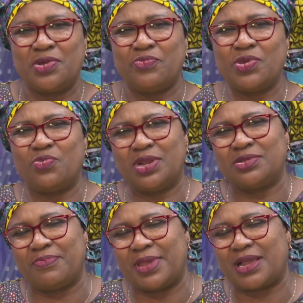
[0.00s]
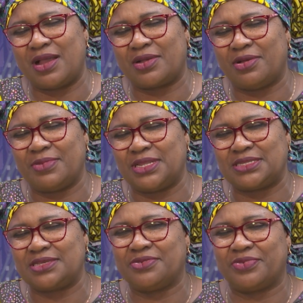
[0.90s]
We want to make our
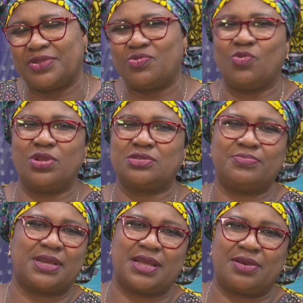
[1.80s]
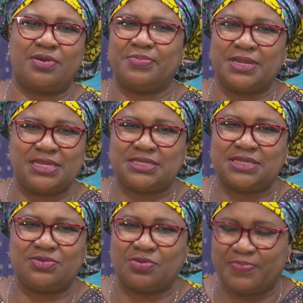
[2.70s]
community great. We want to make our
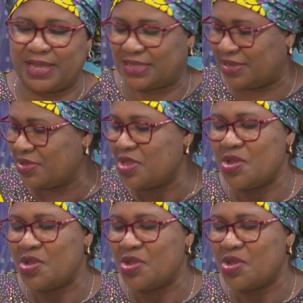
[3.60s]
community look better.